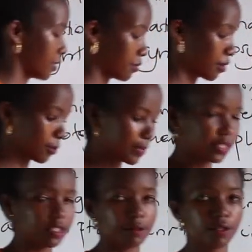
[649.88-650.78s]
raw
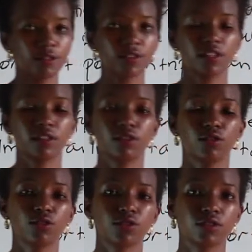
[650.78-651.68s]
materials that is
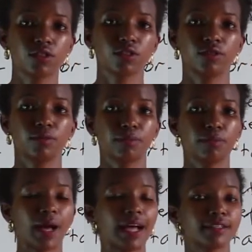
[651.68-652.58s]
used
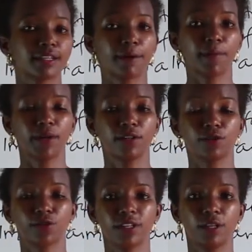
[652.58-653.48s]
and
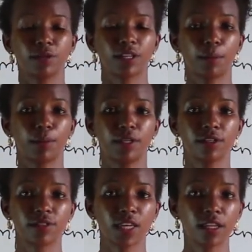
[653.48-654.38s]
together with carbon
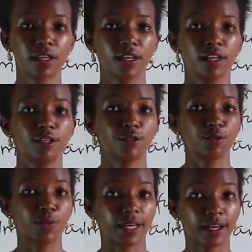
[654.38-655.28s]
dioxide to
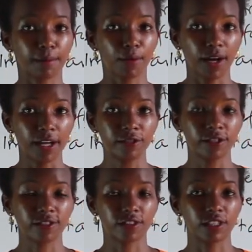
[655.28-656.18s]
make
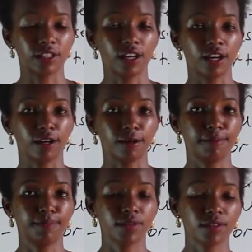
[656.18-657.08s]
carbohydrates that are
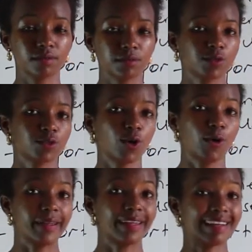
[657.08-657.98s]

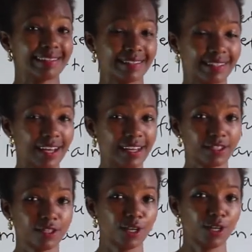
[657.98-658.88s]
stored as
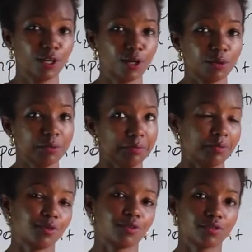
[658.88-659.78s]
starch
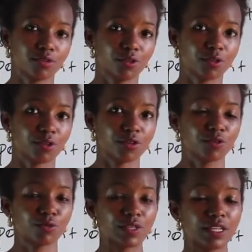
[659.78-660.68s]
or
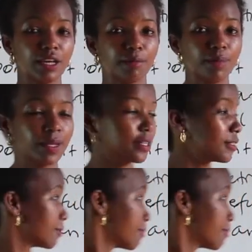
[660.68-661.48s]
sucrose within a plant